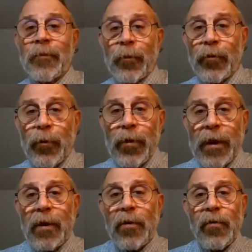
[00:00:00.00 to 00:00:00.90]
For 2
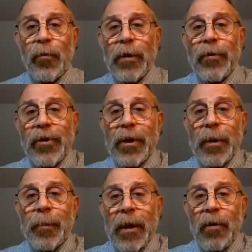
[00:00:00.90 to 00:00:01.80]
years, real
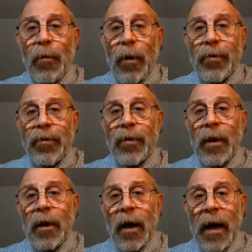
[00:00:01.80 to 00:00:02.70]
GDP growth
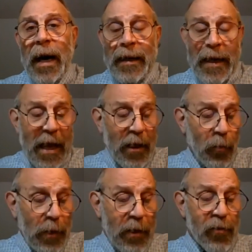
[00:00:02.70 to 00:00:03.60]
at an
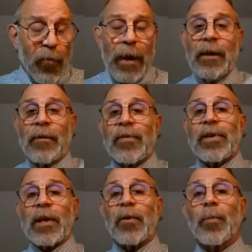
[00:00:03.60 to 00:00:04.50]
annualized rate of
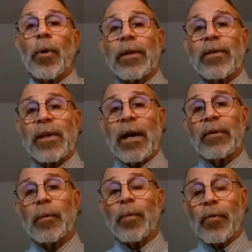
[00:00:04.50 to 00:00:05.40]

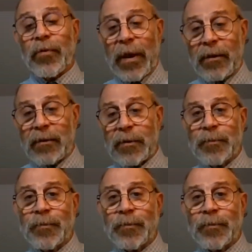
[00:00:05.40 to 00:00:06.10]
6.7%.